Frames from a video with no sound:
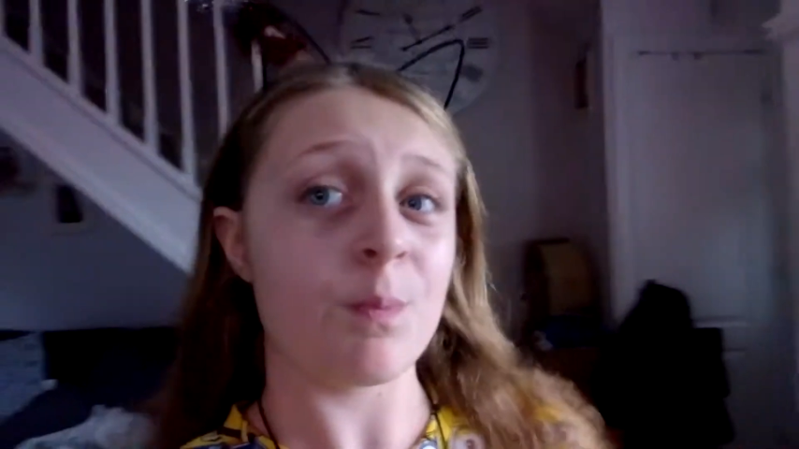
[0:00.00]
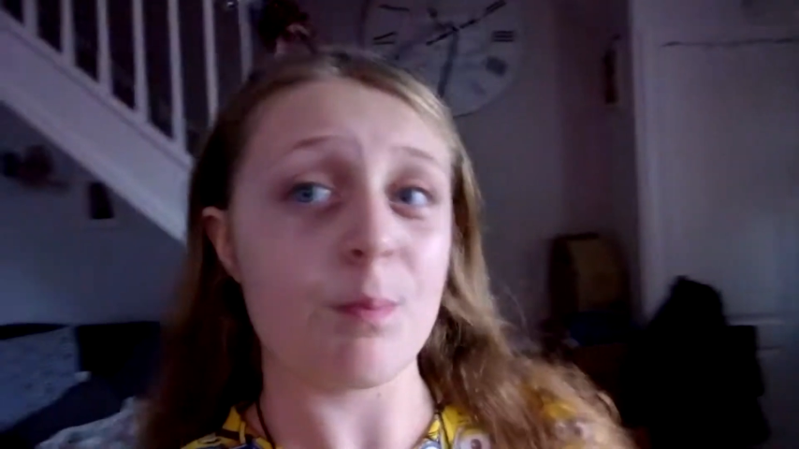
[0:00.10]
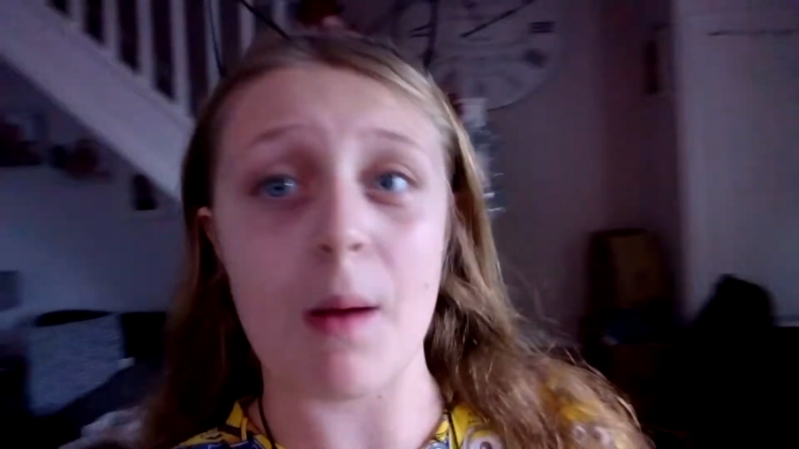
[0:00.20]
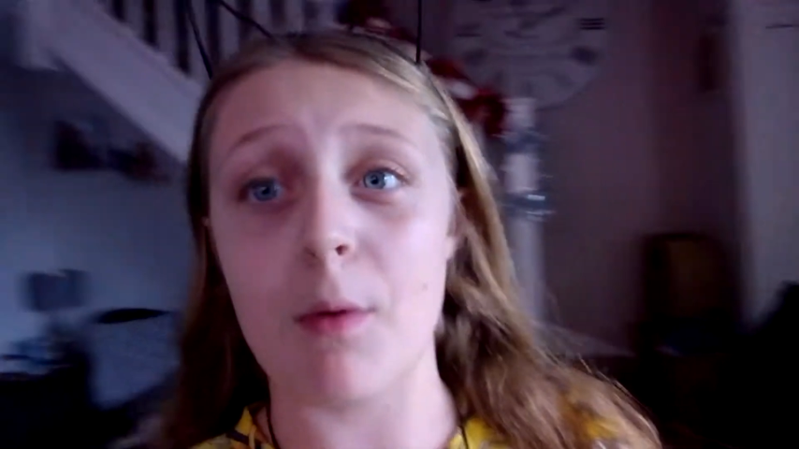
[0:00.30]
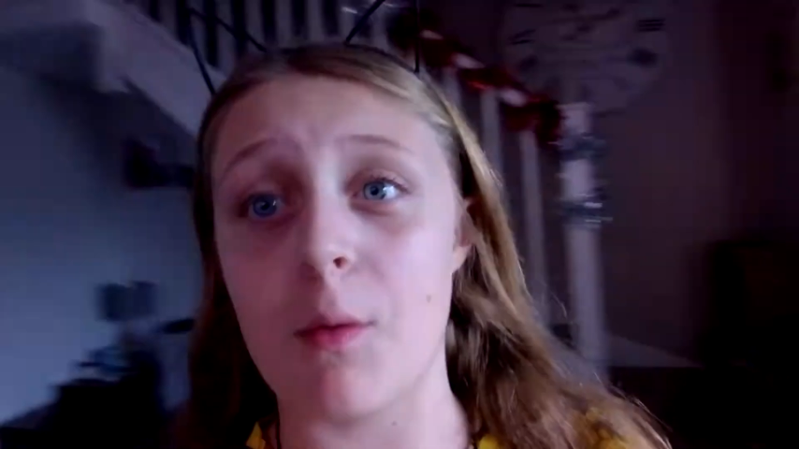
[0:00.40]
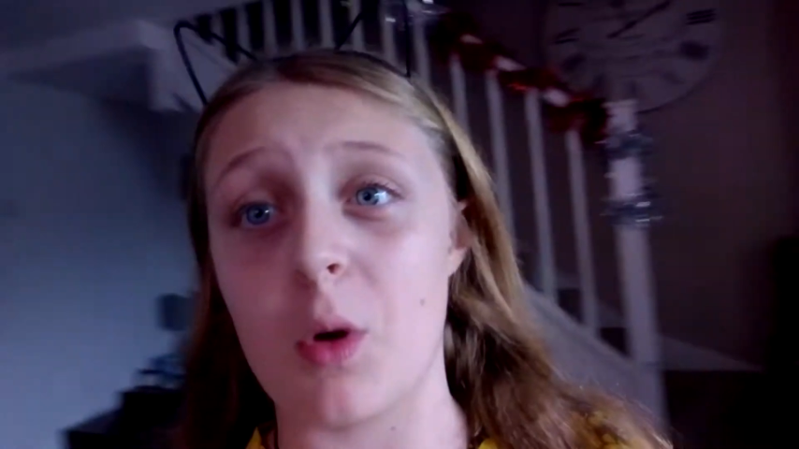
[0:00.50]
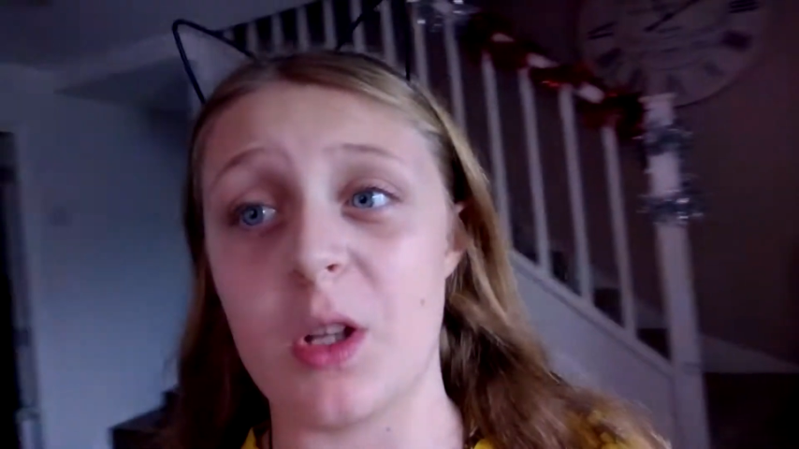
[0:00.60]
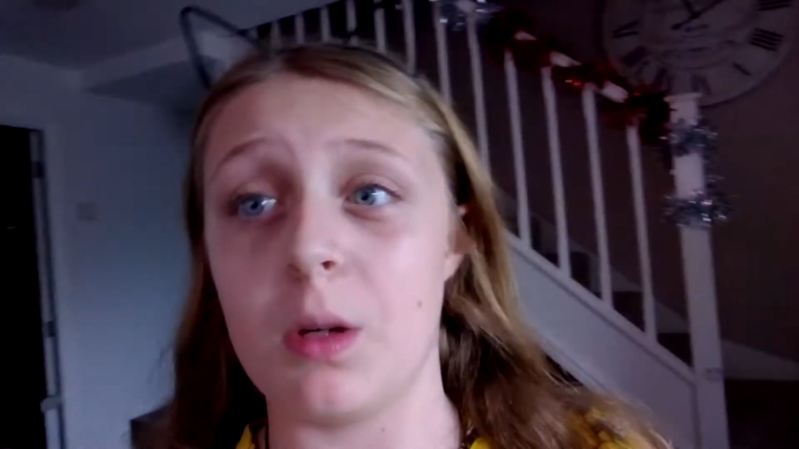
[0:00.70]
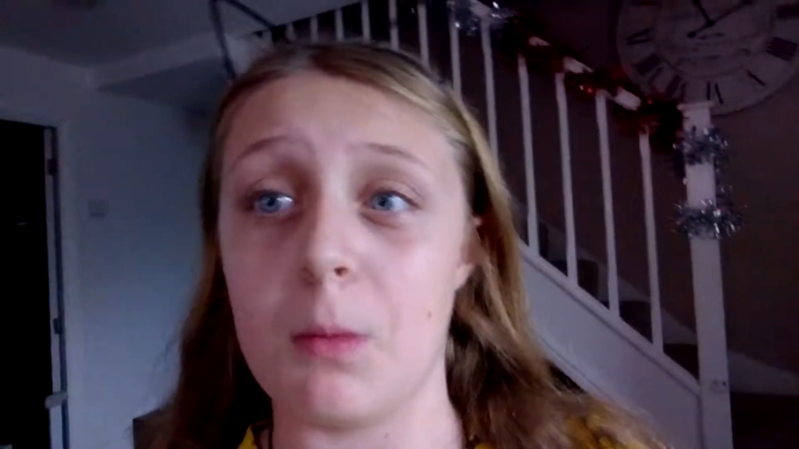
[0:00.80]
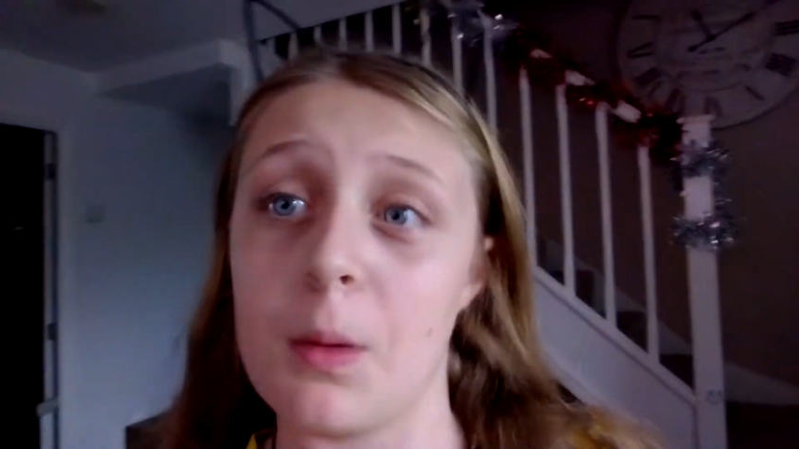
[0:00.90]
my brother wanted
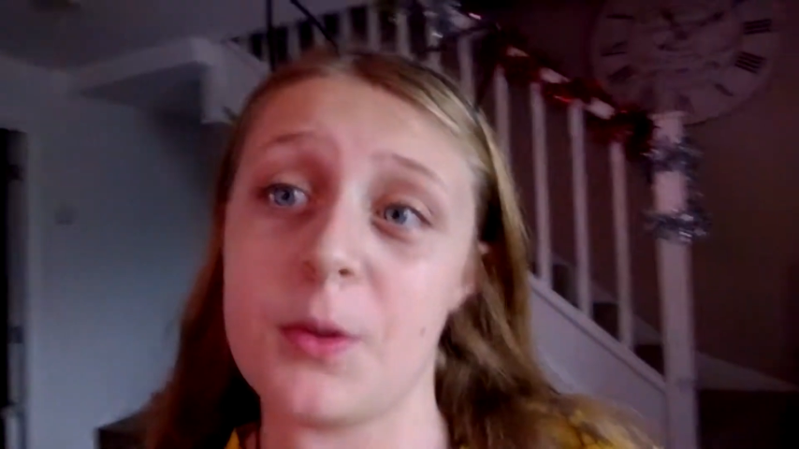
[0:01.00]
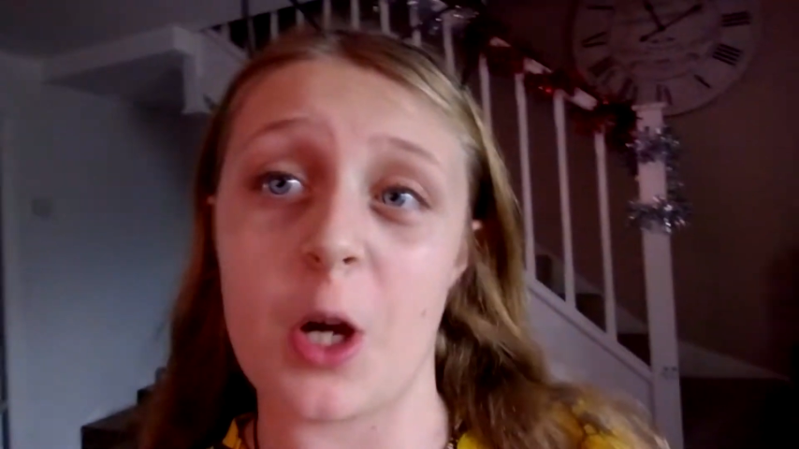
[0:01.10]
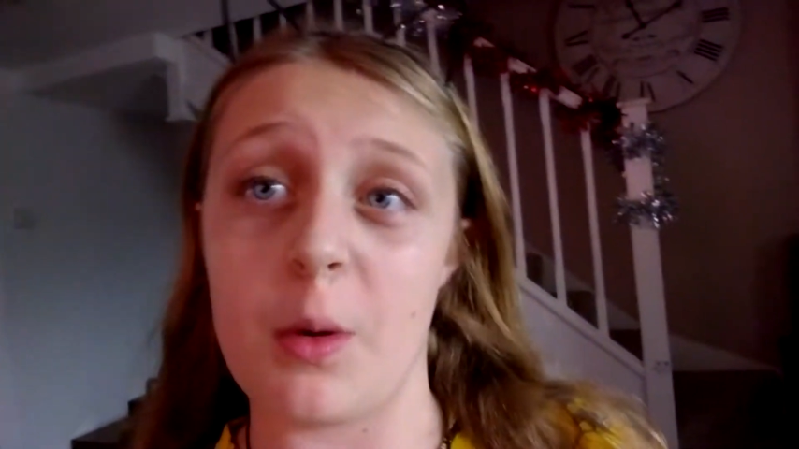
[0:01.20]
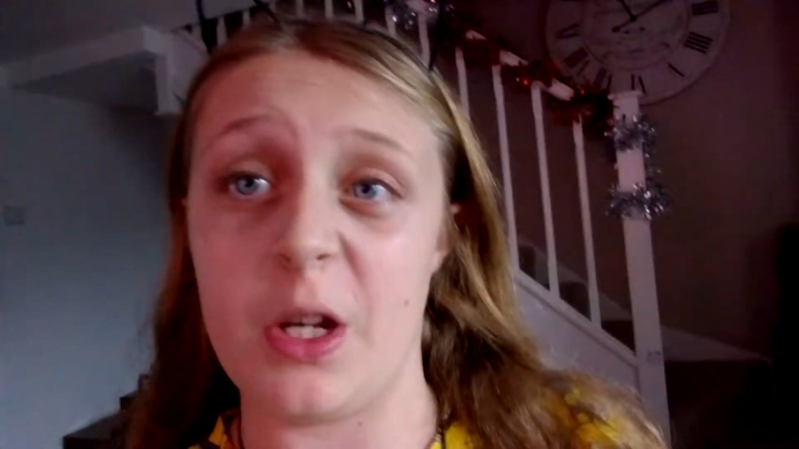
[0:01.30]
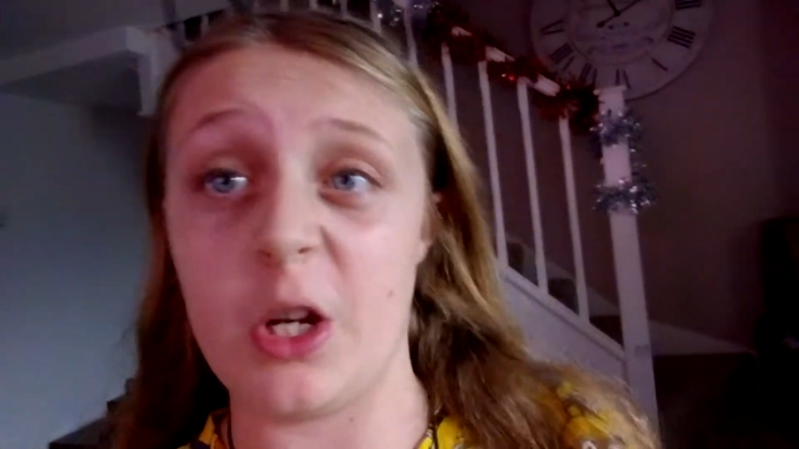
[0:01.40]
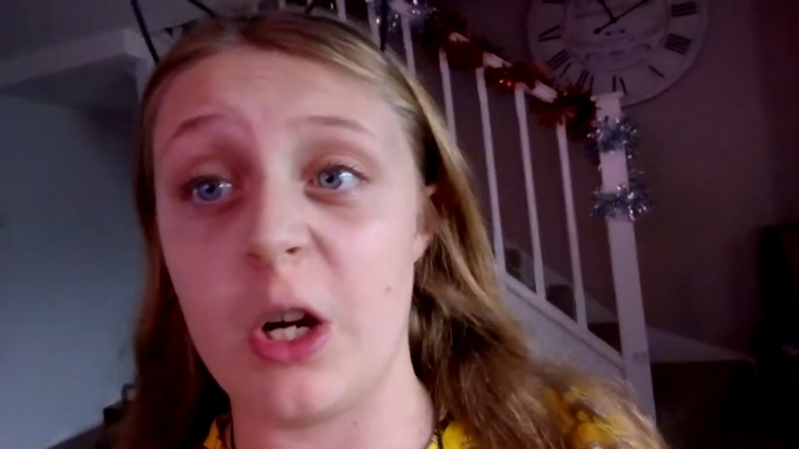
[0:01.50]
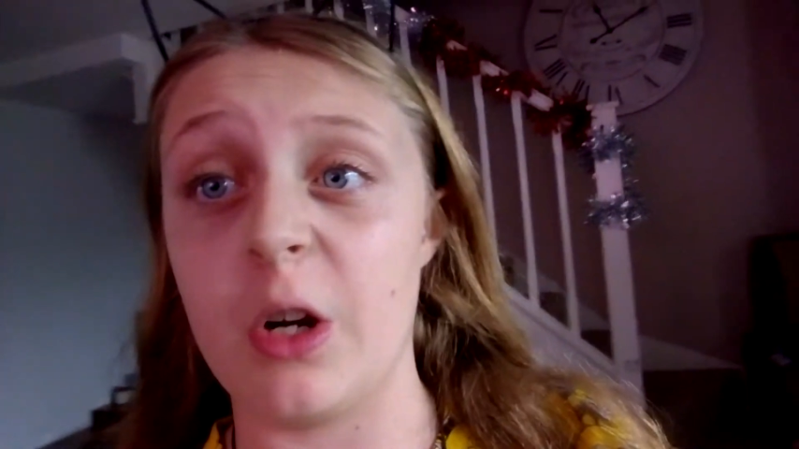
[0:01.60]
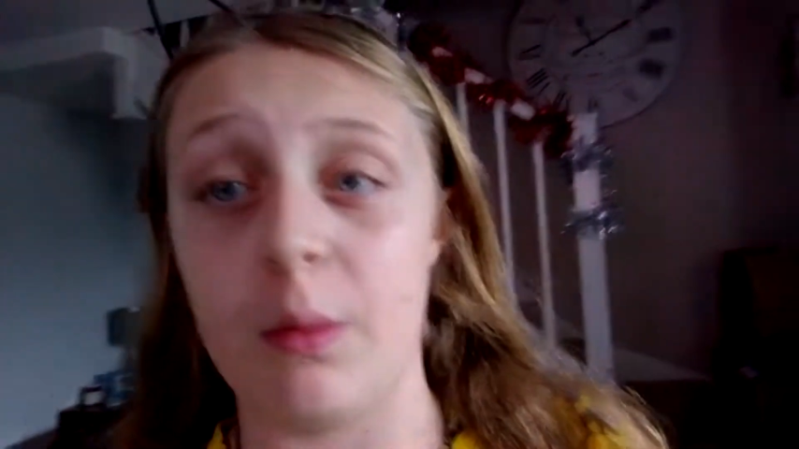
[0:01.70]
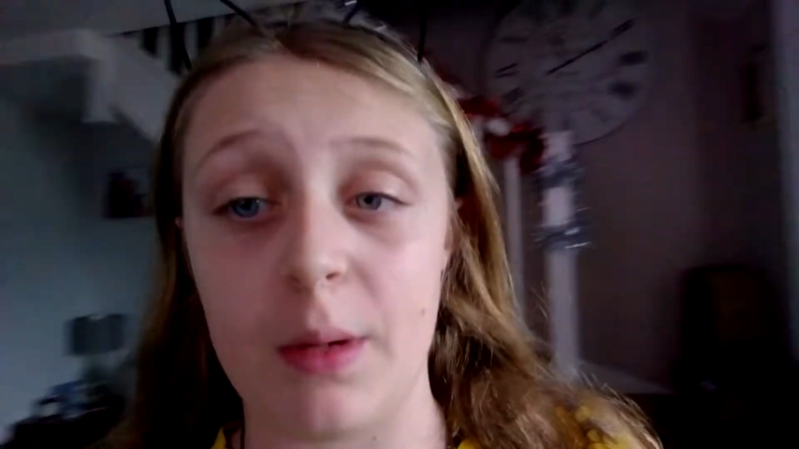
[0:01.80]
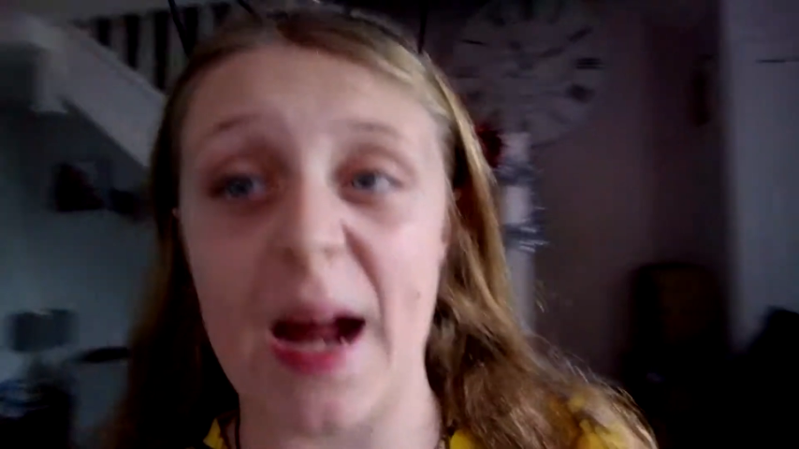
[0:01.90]
them up, so you
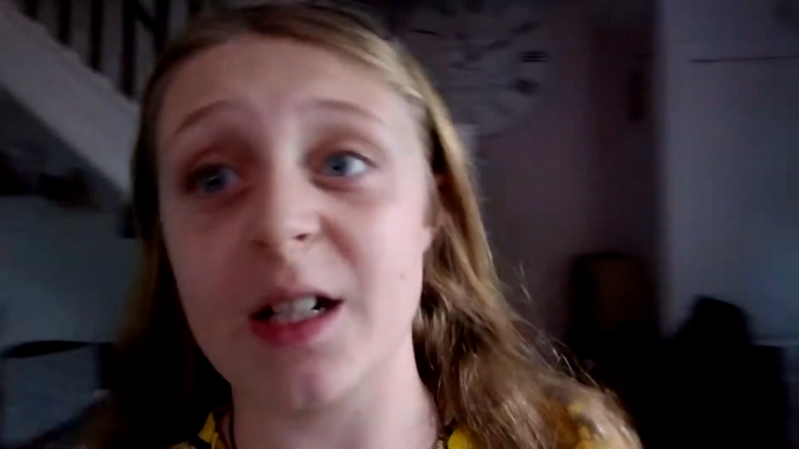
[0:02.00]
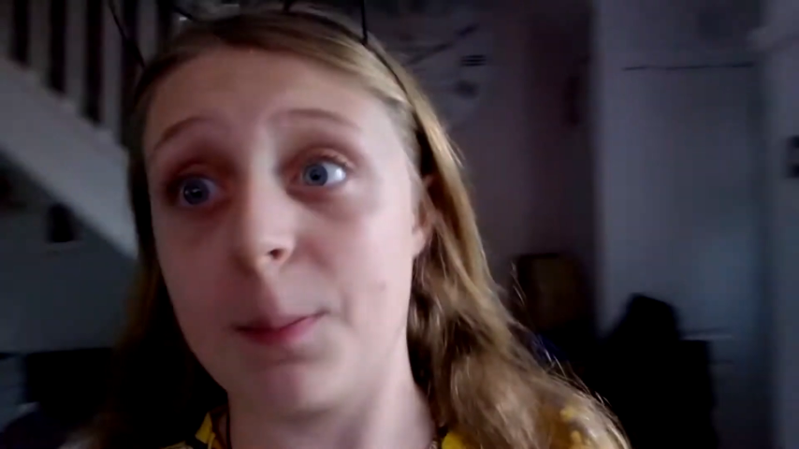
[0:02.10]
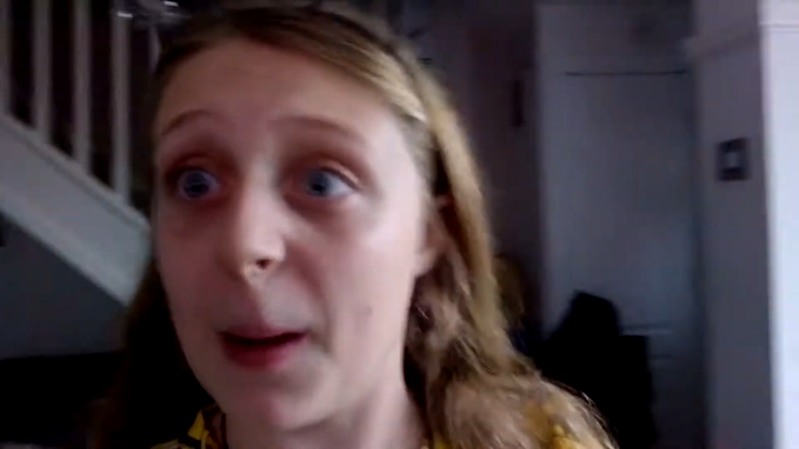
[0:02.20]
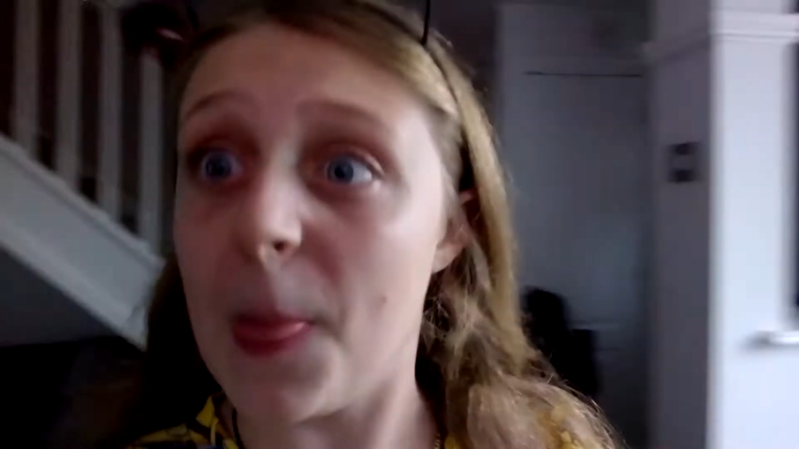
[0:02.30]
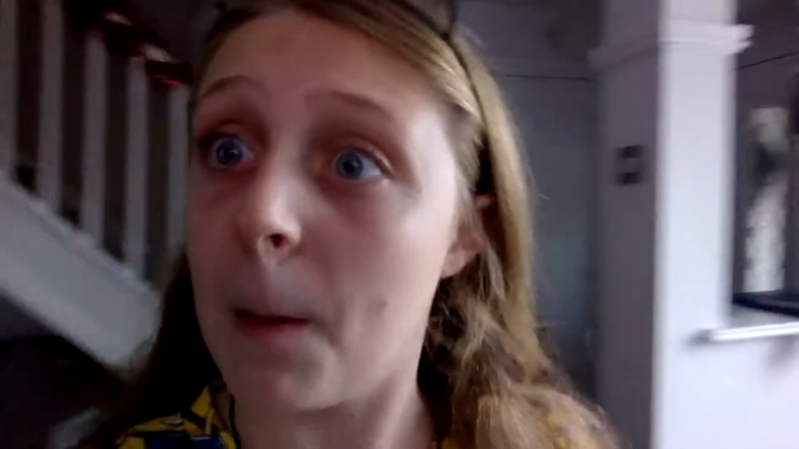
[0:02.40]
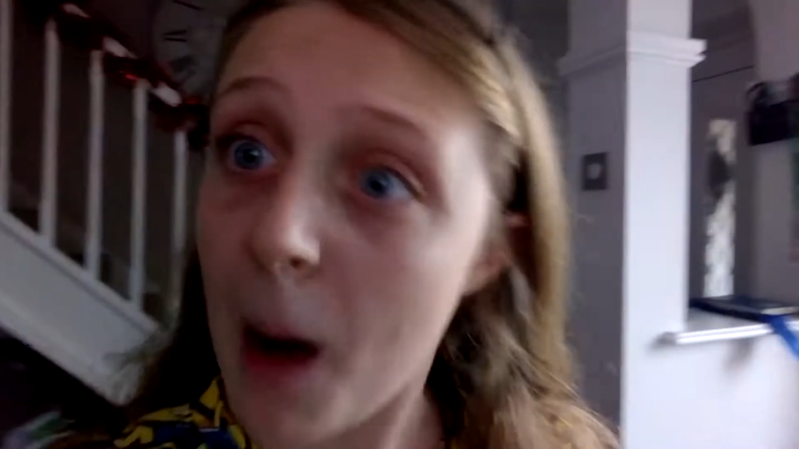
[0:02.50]
know we had to put them